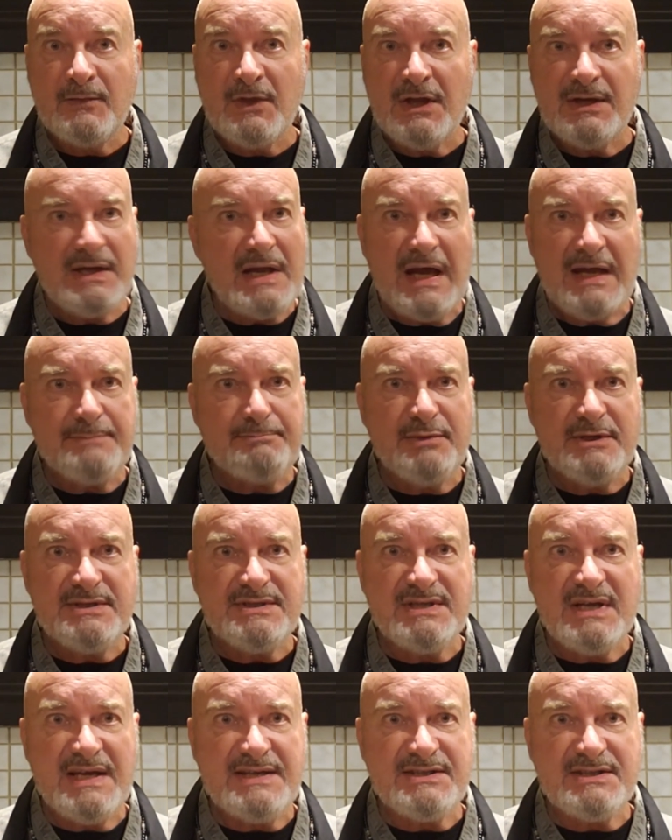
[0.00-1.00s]
not
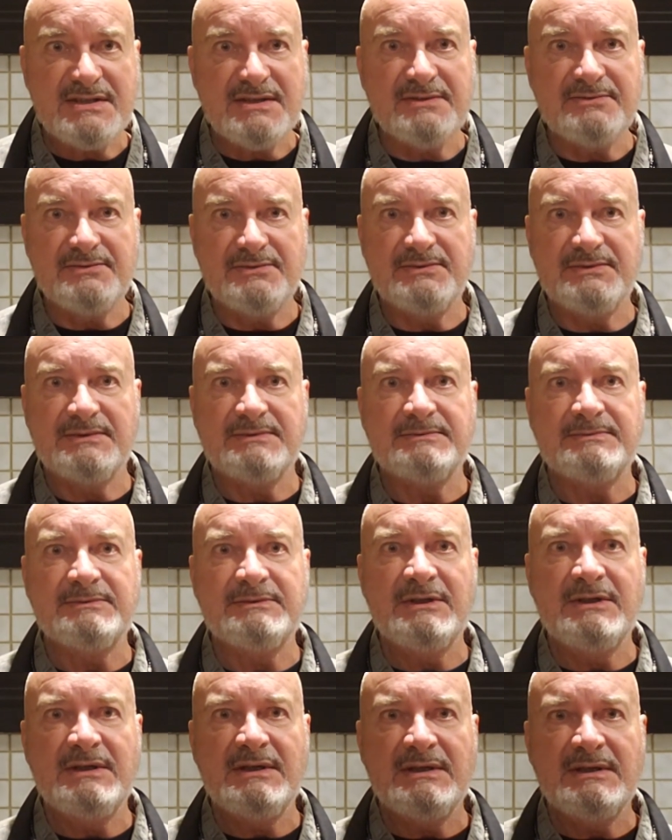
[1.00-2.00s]
possessive,
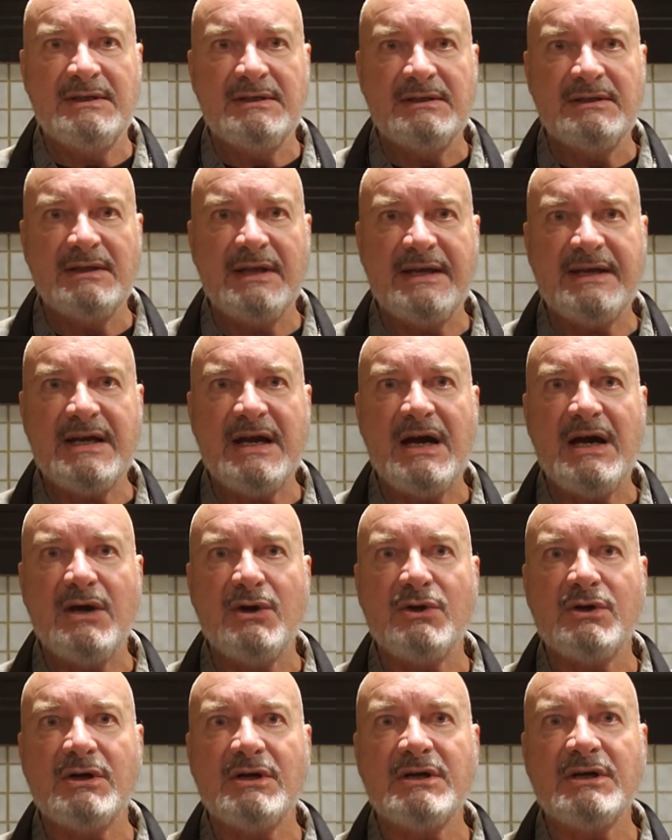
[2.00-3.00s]
like
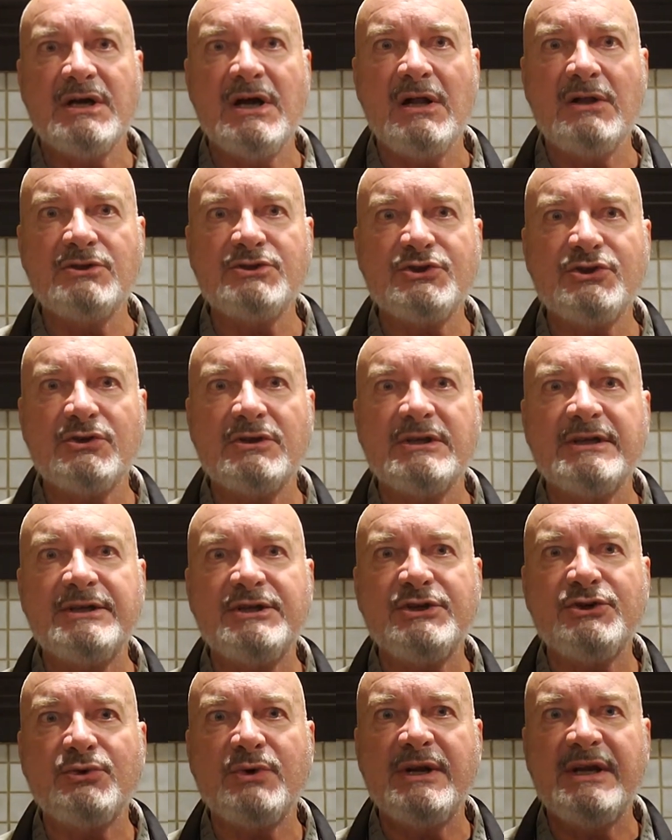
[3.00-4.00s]
our culturally
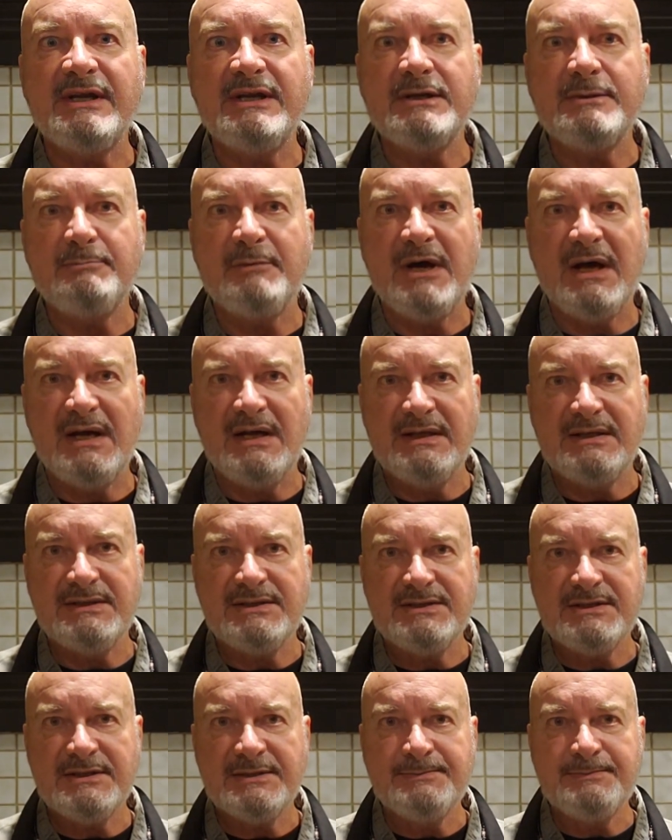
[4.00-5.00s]
trained
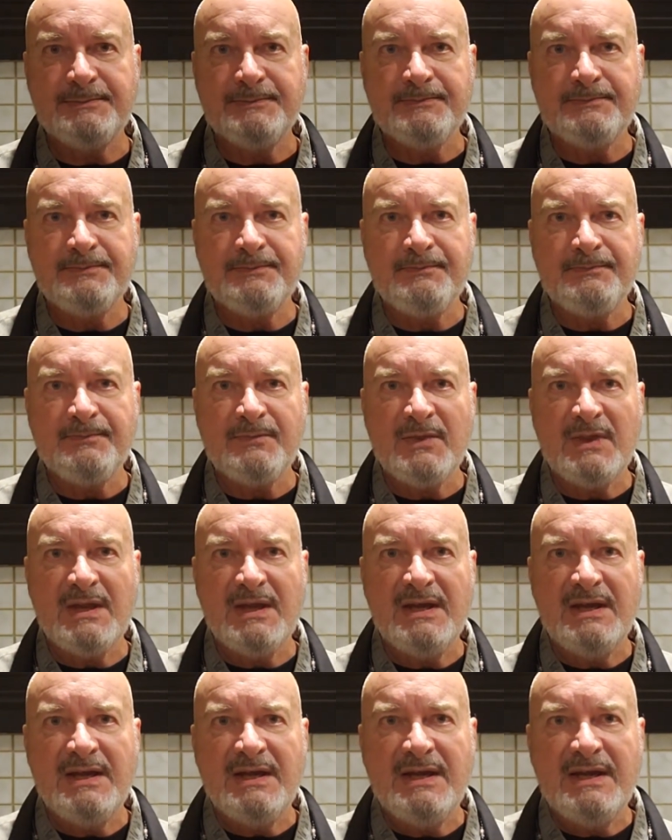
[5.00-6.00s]
minds.
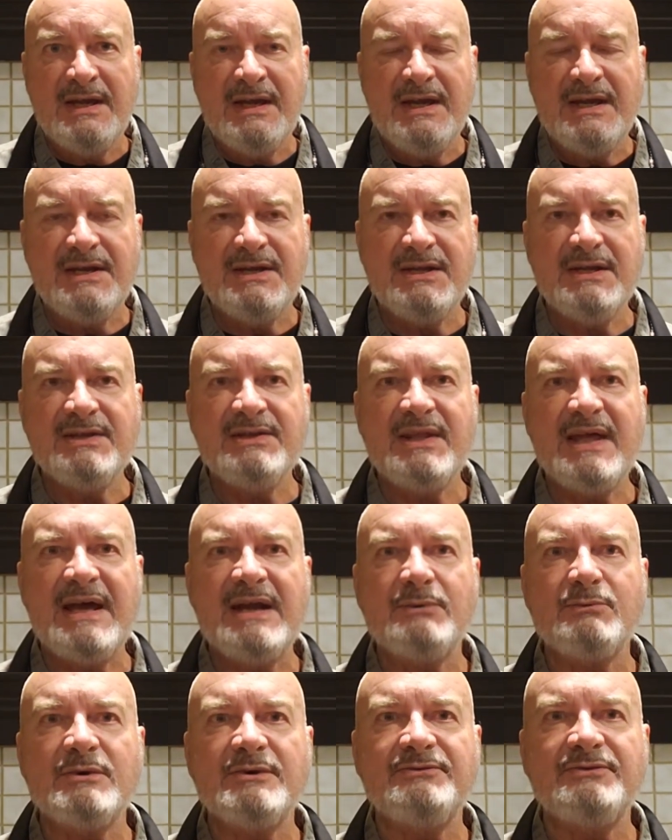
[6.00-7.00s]
And in
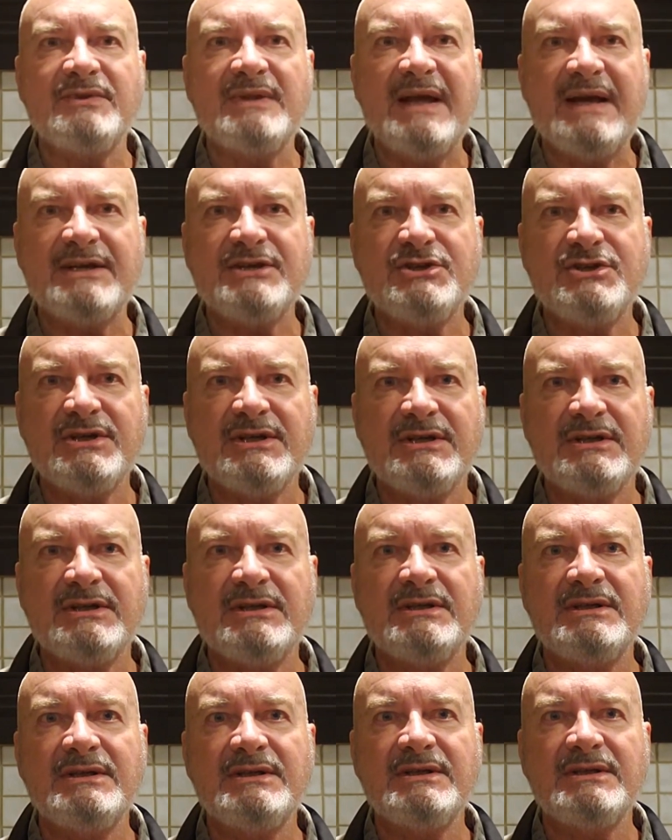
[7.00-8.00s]
that
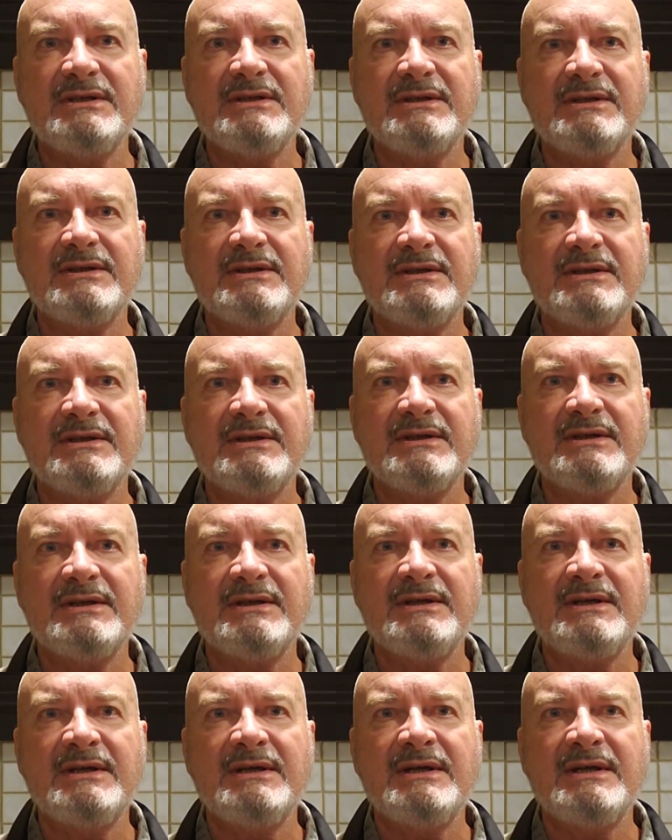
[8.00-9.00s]
reflection,
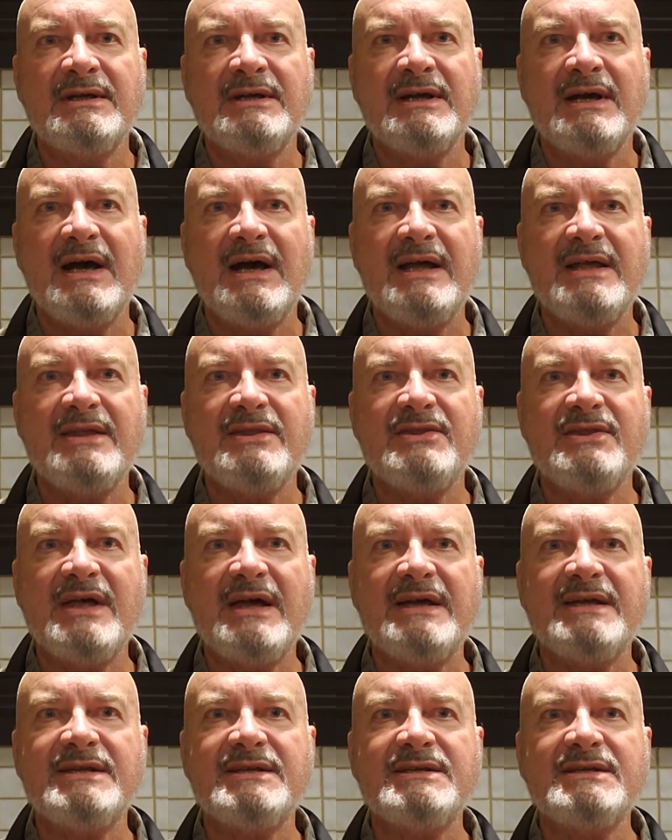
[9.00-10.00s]
I
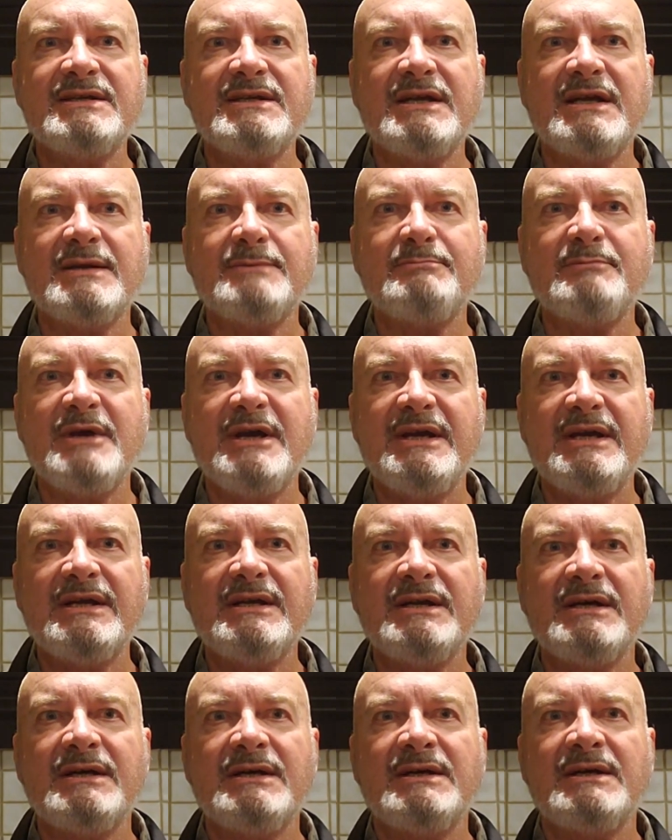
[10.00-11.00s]
then can
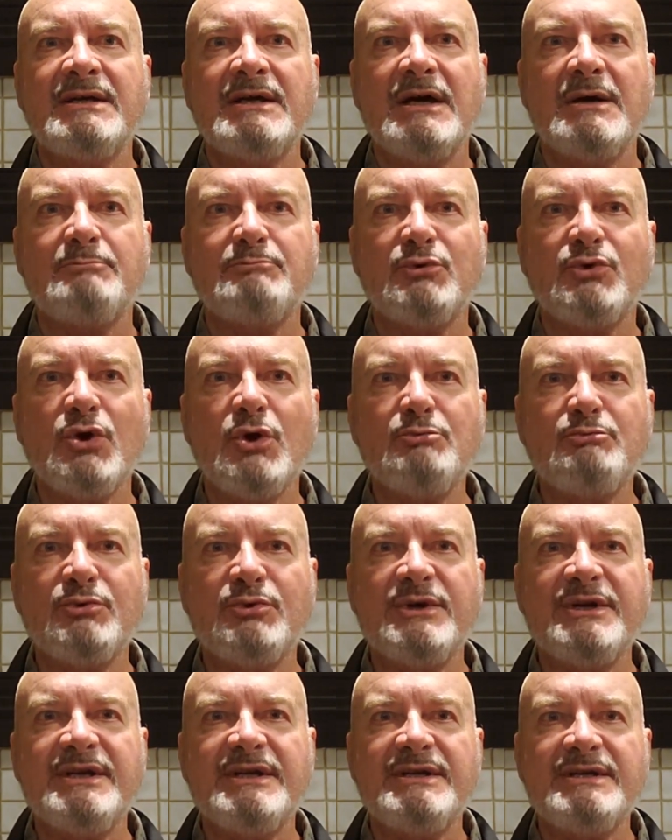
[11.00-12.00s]
make
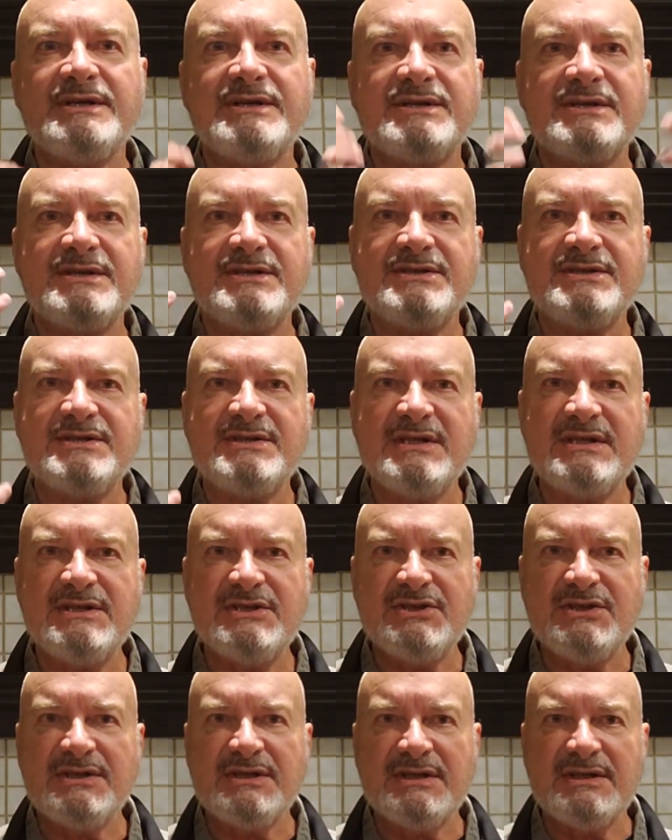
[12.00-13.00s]
appropriate
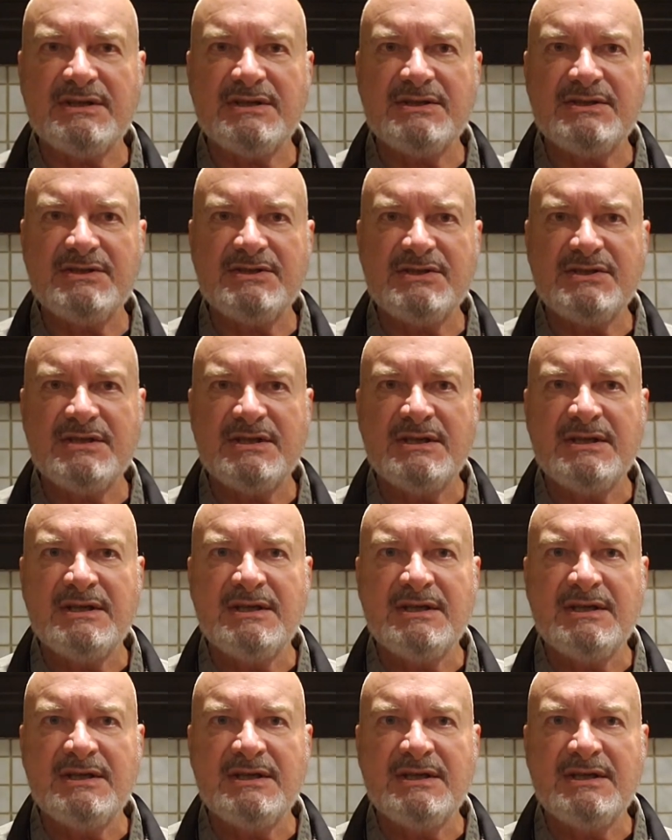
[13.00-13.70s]
decisions